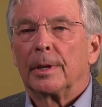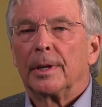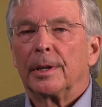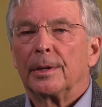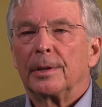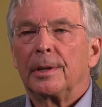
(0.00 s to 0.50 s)

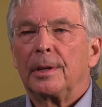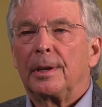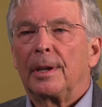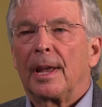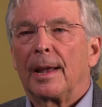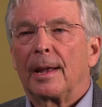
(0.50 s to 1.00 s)
and
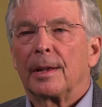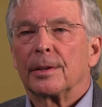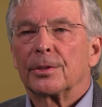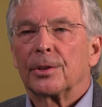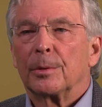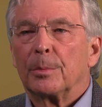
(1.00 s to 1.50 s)
he
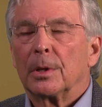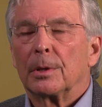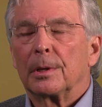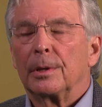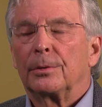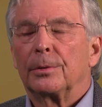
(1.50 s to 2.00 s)
has the
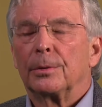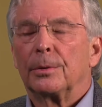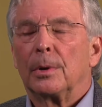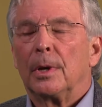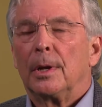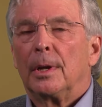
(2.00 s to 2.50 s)
ability
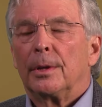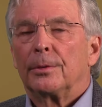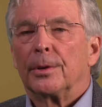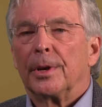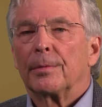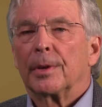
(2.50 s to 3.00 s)
to
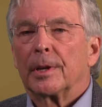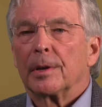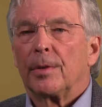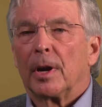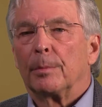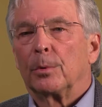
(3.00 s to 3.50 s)
never
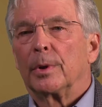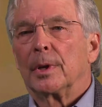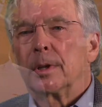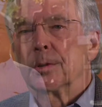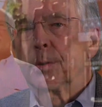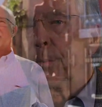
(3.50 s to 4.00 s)
give up. When he gets a